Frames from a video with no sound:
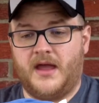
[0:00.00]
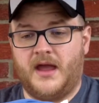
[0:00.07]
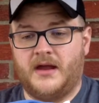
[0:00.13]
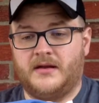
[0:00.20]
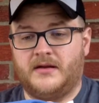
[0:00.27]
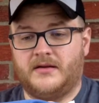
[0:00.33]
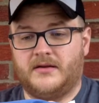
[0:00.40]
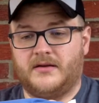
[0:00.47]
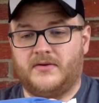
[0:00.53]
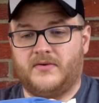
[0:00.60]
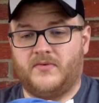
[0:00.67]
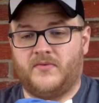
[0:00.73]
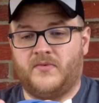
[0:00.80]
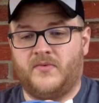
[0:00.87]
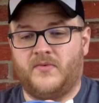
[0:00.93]
And
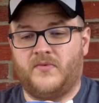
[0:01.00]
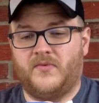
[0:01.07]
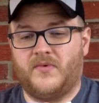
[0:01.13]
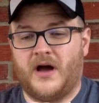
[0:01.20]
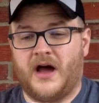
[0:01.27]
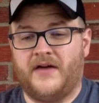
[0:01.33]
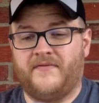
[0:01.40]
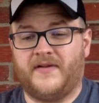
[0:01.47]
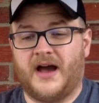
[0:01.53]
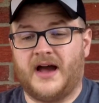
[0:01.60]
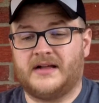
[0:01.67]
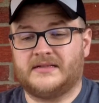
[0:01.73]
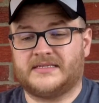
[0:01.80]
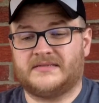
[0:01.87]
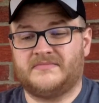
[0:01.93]
I've
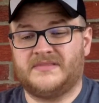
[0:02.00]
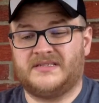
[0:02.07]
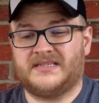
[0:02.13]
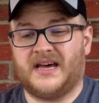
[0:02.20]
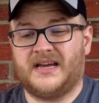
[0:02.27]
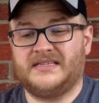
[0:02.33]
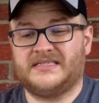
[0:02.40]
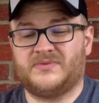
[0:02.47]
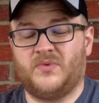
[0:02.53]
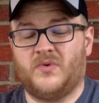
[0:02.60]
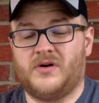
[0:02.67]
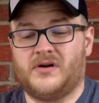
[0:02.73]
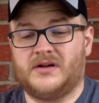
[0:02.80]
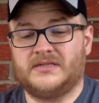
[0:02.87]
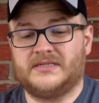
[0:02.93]
got some Zeiss
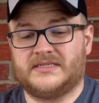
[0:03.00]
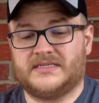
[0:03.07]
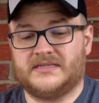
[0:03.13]
ones,